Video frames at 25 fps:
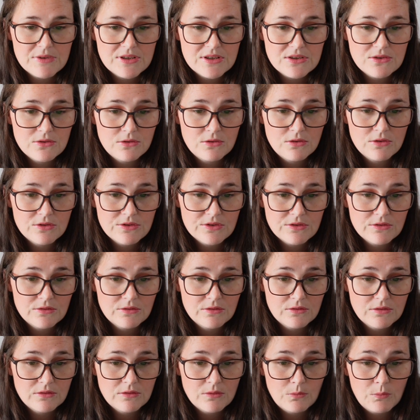be stored
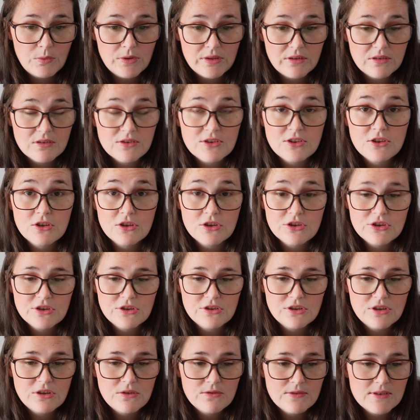with
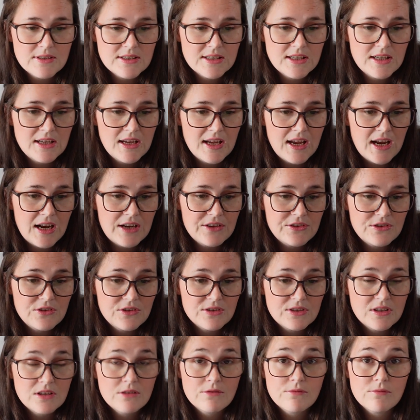construction notes and
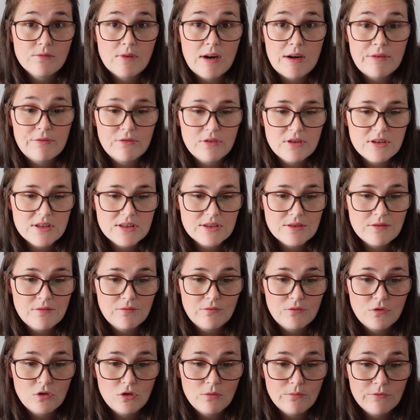used as reference to
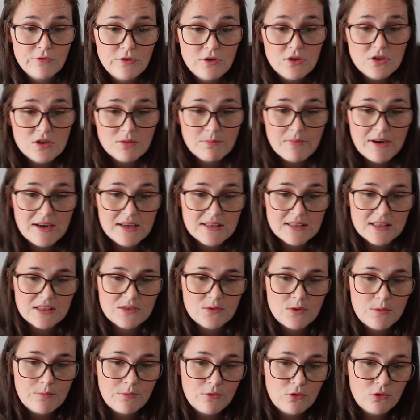inform future makes
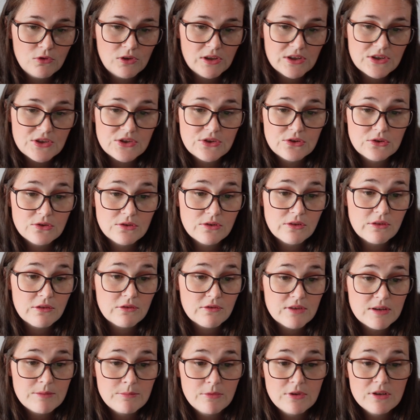as we progress through the
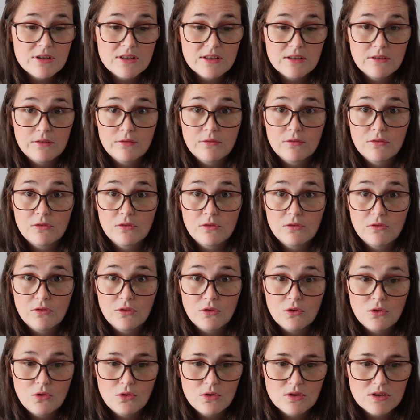3 months of the
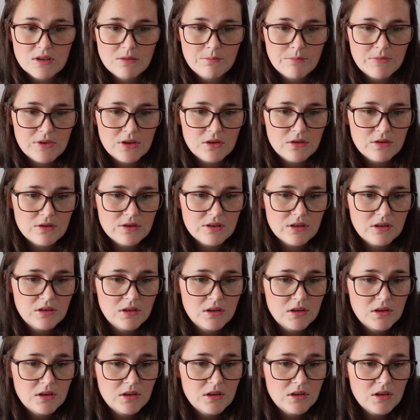course and beyond.
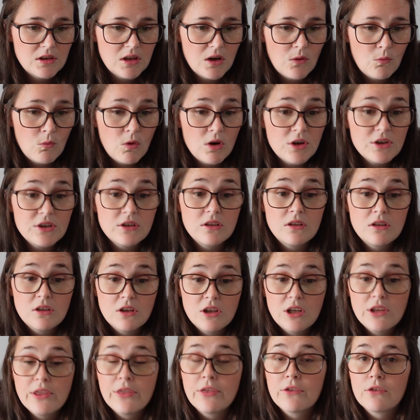What you'll
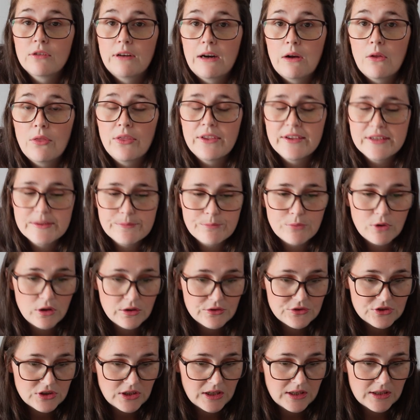learn throughout this
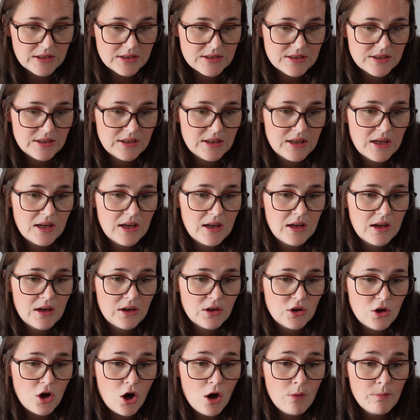project:
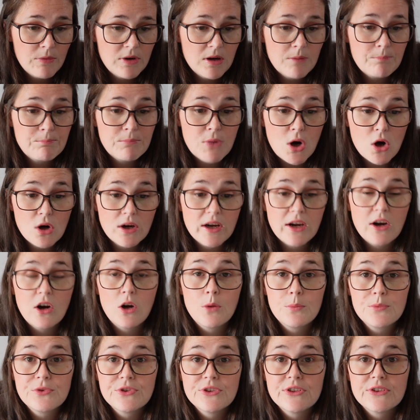common pocket
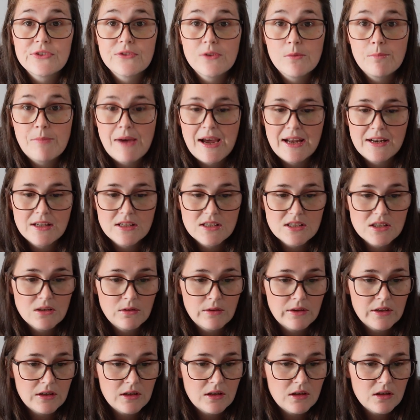options for pant
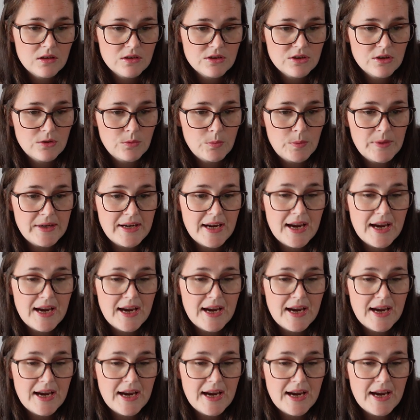sewing. So we